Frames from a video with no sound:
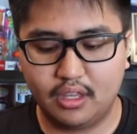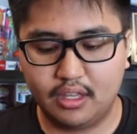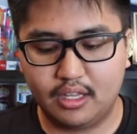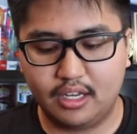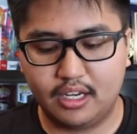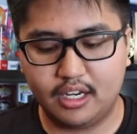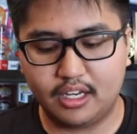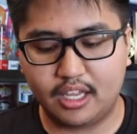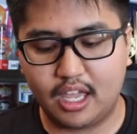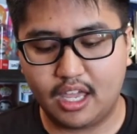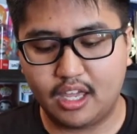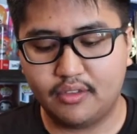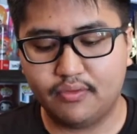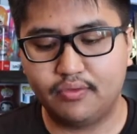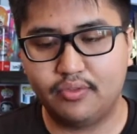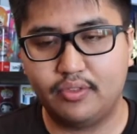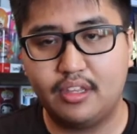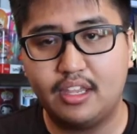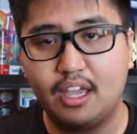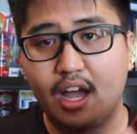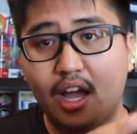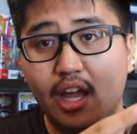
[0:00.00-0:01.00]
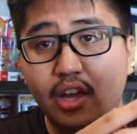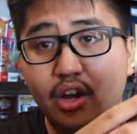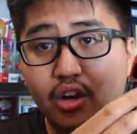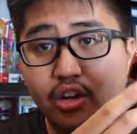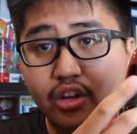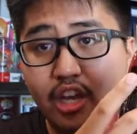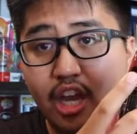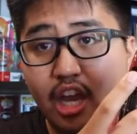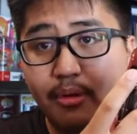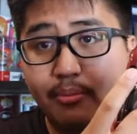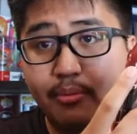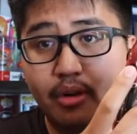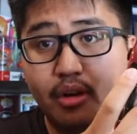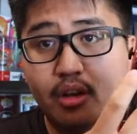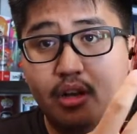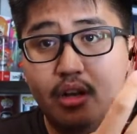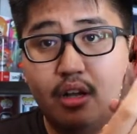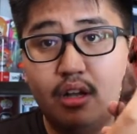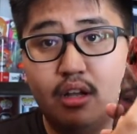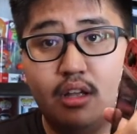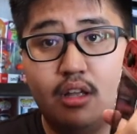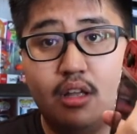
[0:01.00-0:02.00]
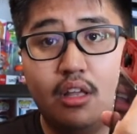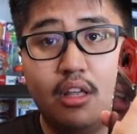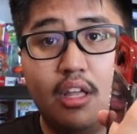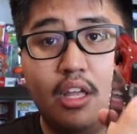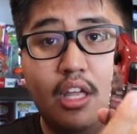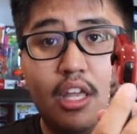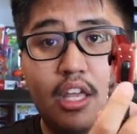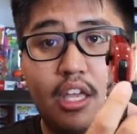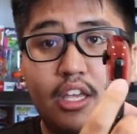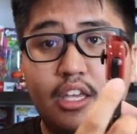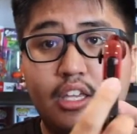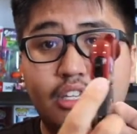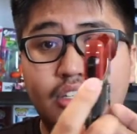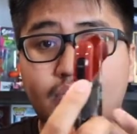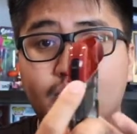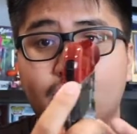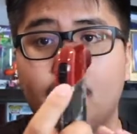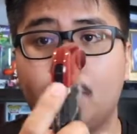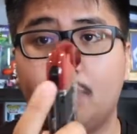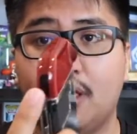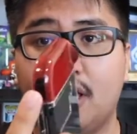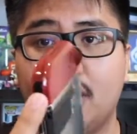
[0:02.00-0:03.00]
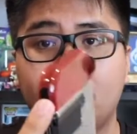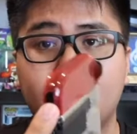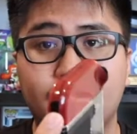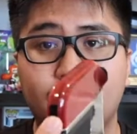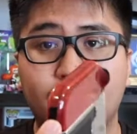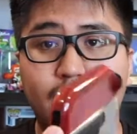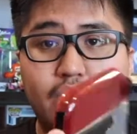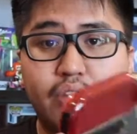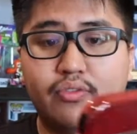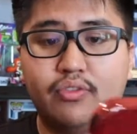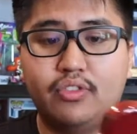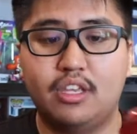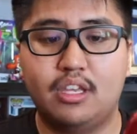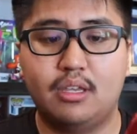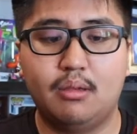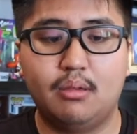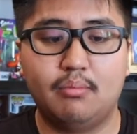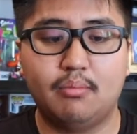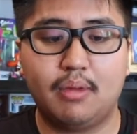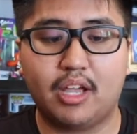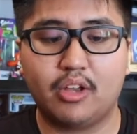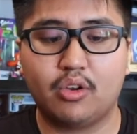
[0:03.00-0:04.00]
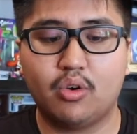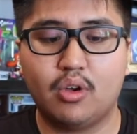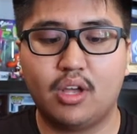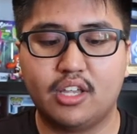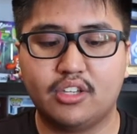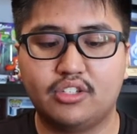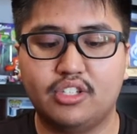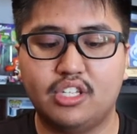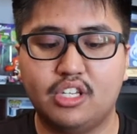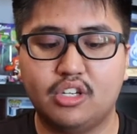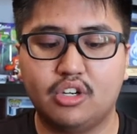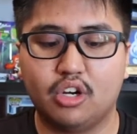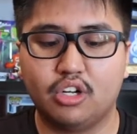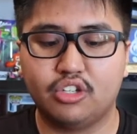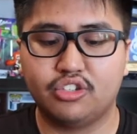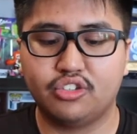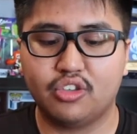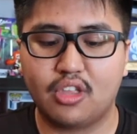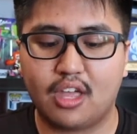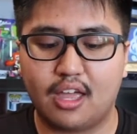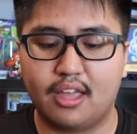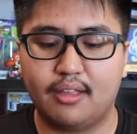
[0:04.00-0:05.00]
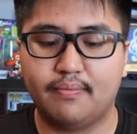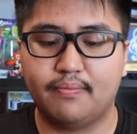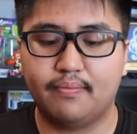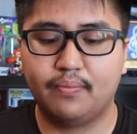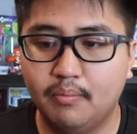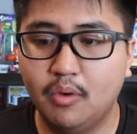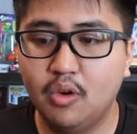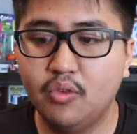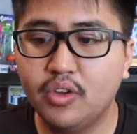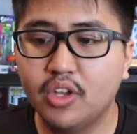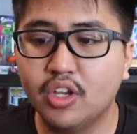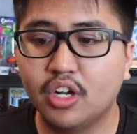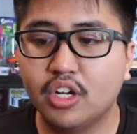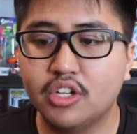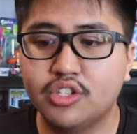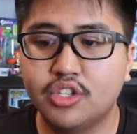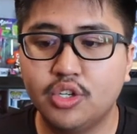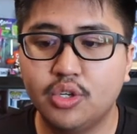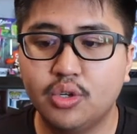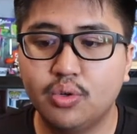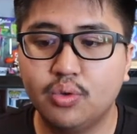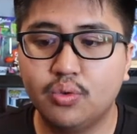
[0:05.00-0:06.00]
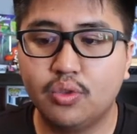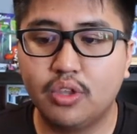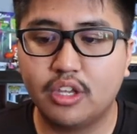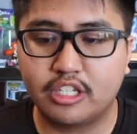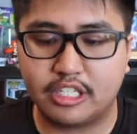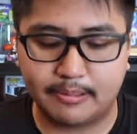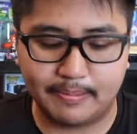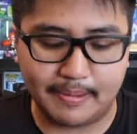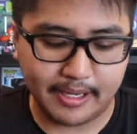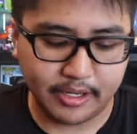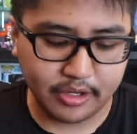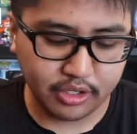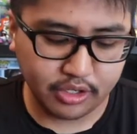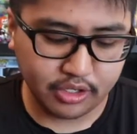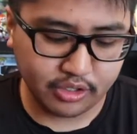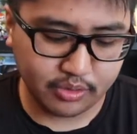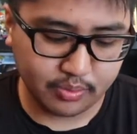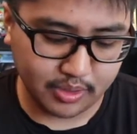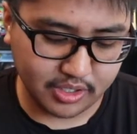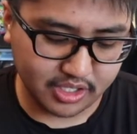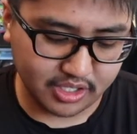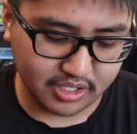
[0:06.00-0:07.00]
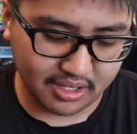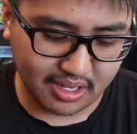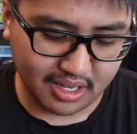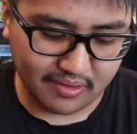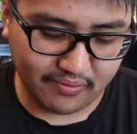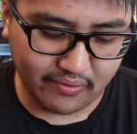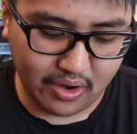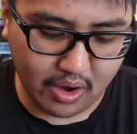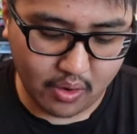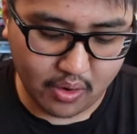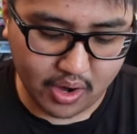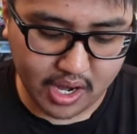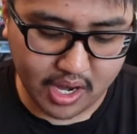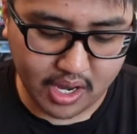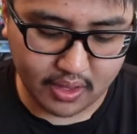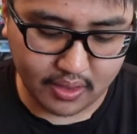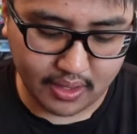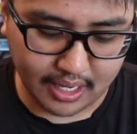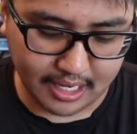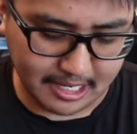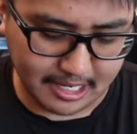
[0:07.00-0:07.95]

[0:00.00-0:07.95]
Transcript: And again, the IR camera is replaced with the micro SD card slot. Moving on to the speakers, which is a very